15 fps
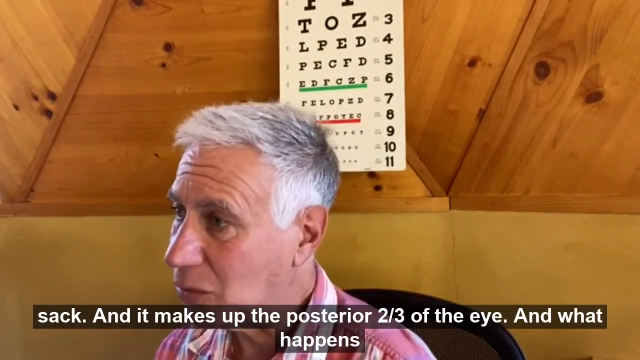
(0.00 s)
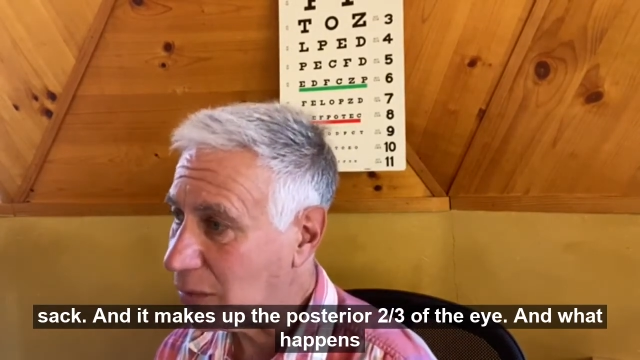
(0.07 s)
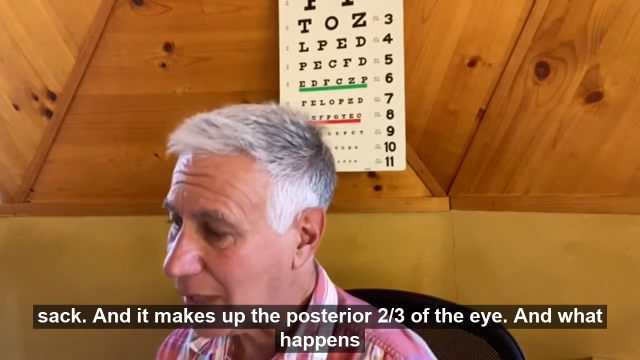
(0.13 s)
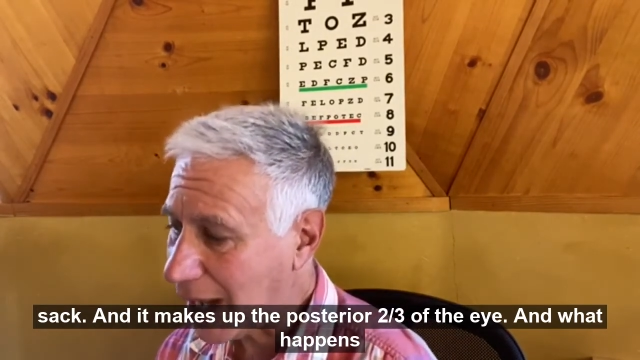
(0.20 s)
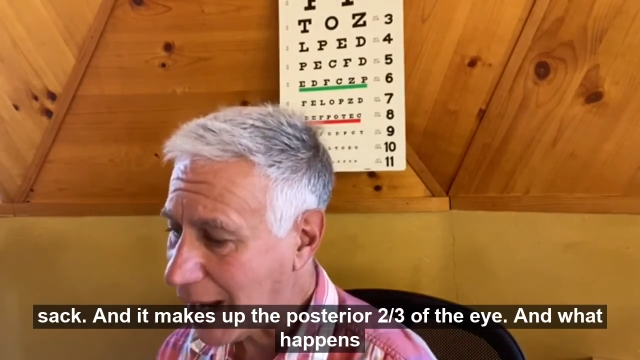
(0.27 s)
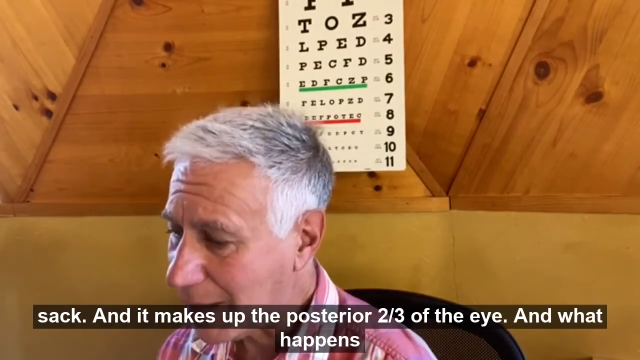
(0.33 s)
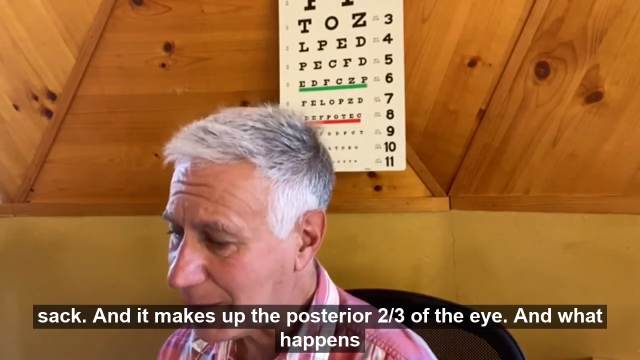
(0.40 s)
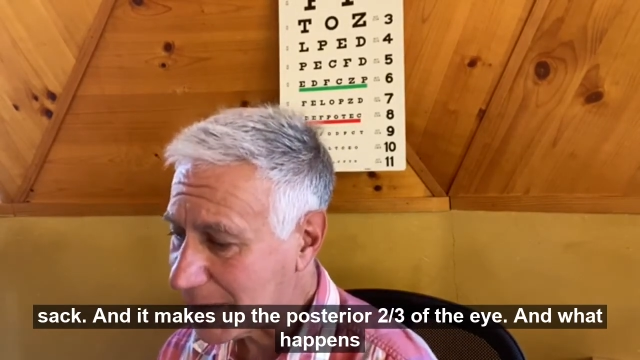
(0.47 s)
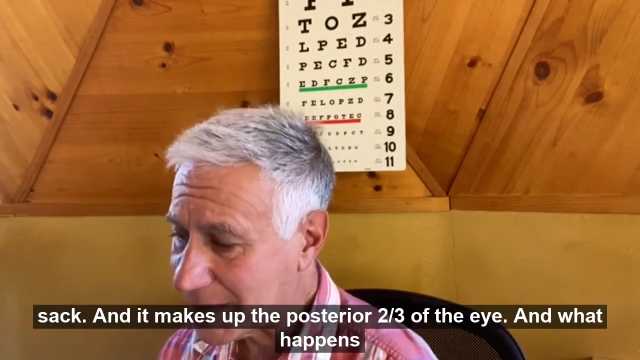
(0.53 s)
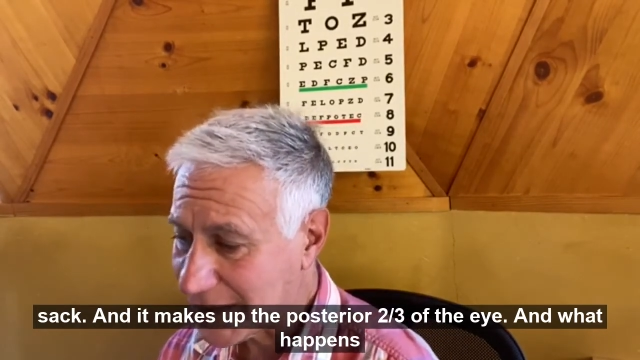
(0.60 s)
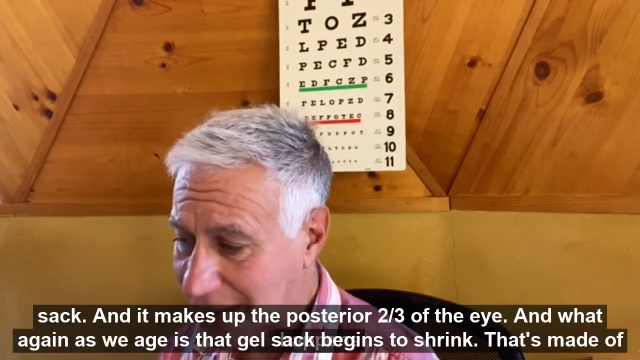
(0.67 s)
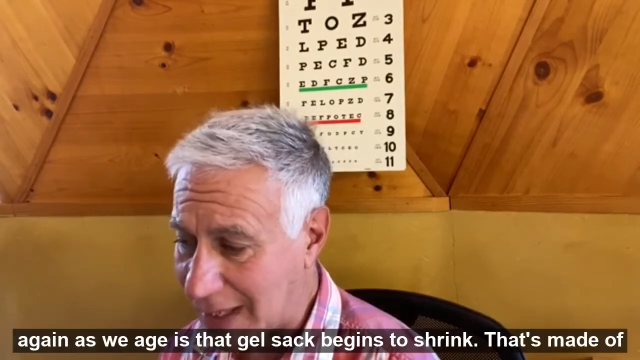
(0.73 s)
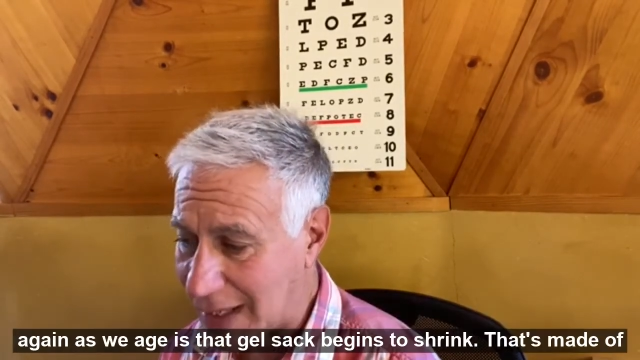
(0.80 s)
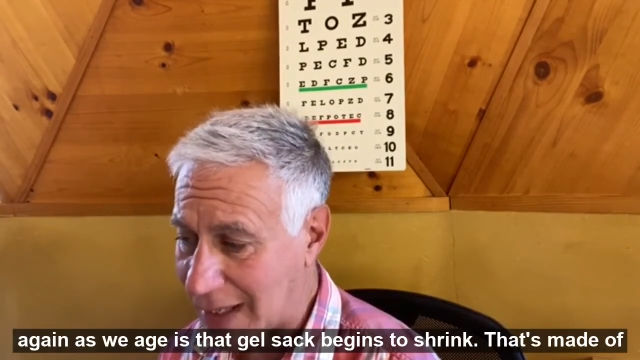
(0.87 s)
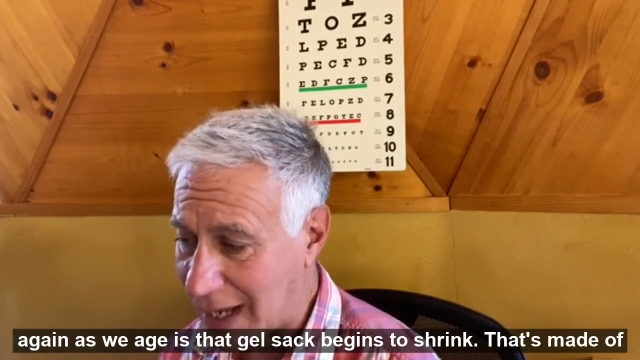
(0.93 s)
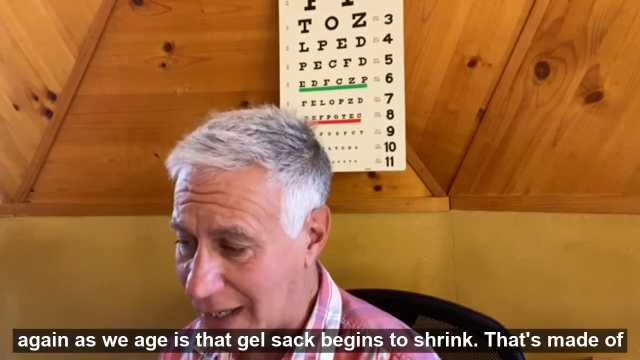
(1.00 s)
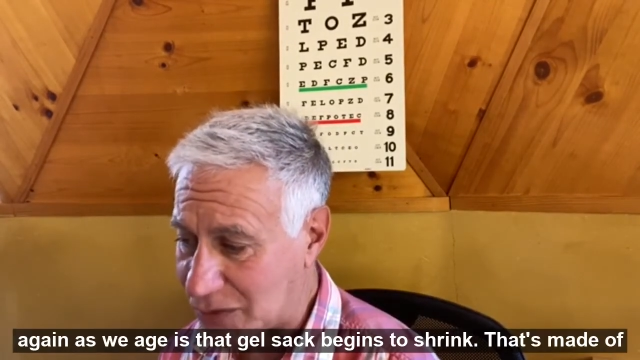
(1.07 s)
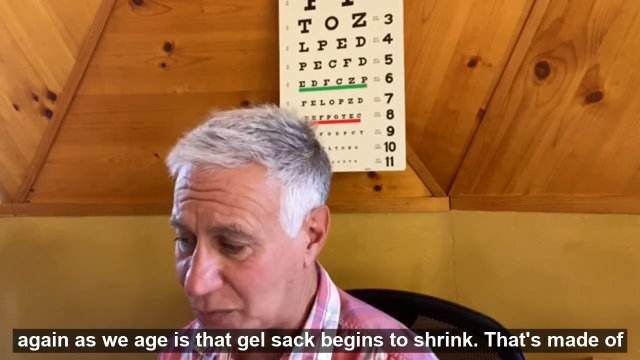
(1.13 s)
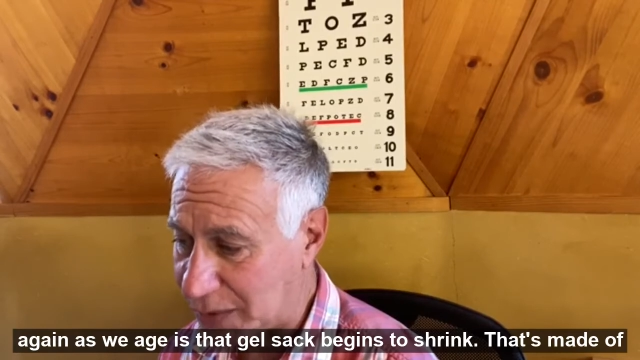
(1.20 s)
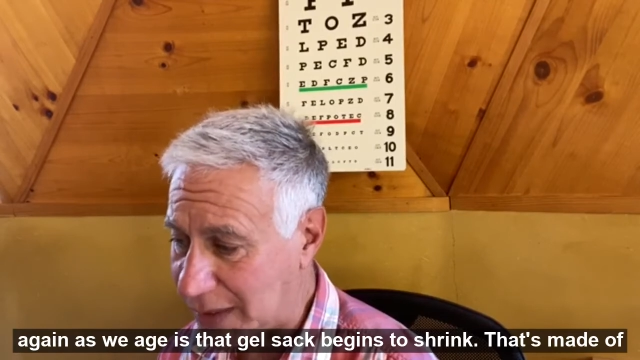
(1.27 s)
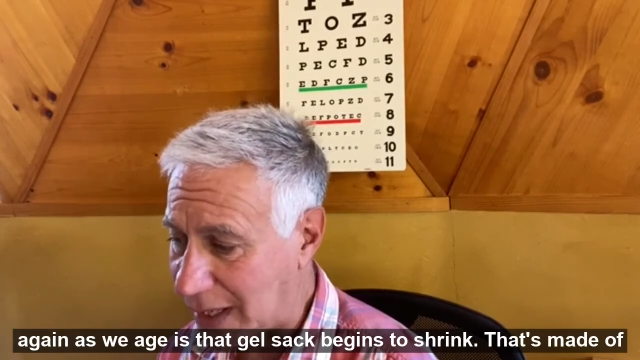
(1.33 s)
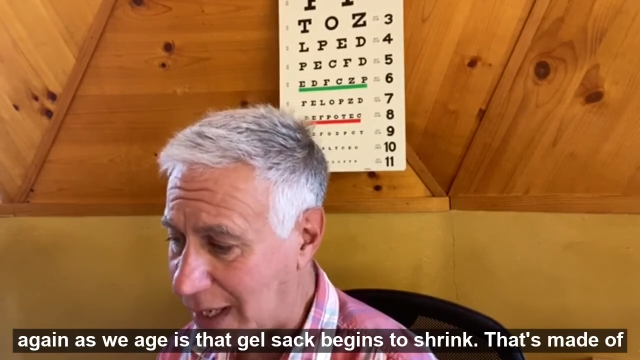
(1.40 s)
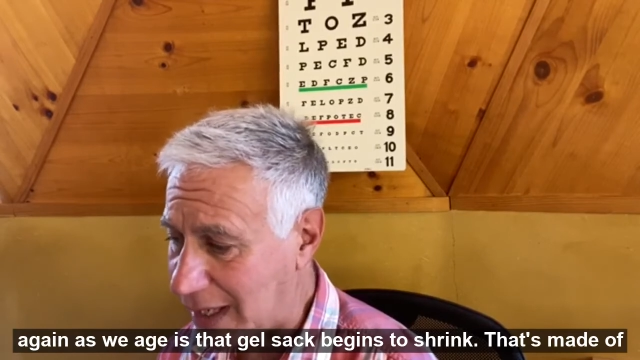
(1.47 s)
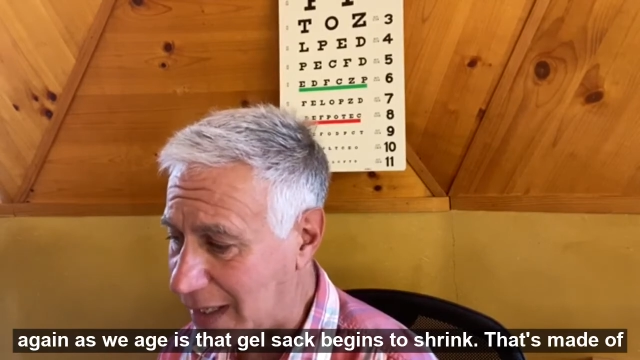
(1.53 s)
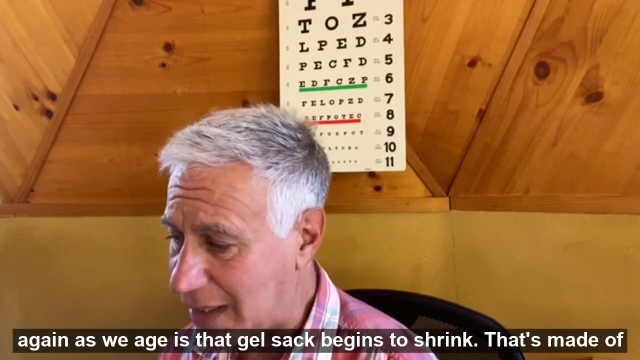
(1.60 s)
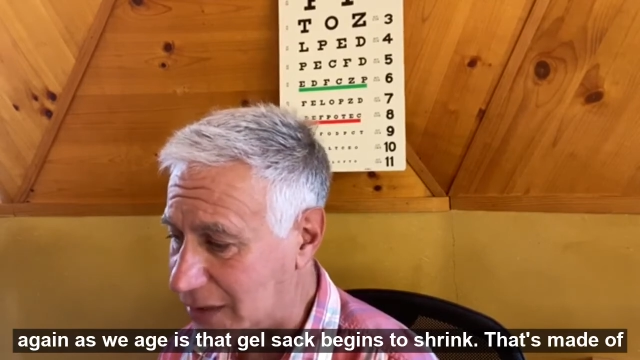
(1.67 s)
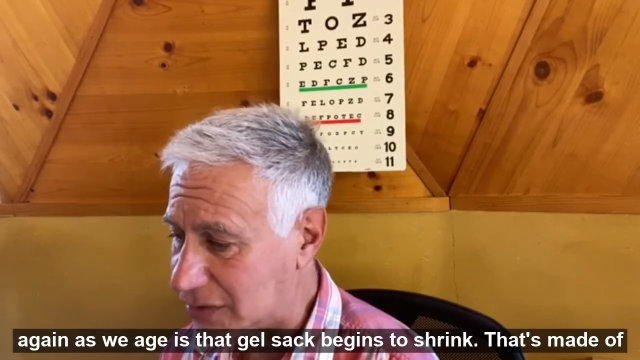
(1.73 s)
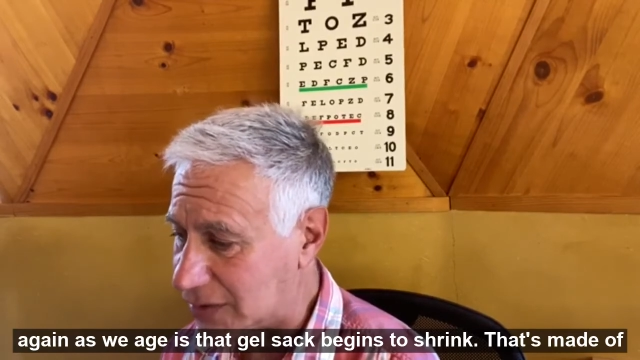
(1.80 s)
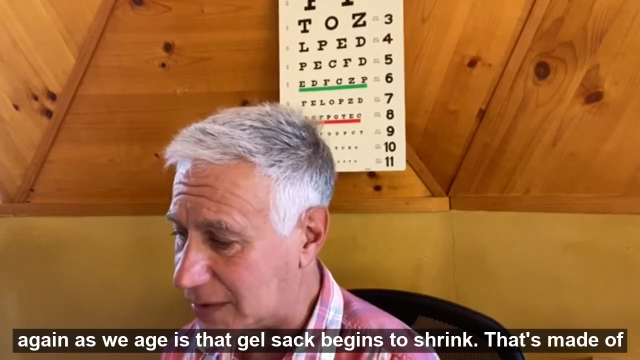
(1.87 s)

what happens again as we age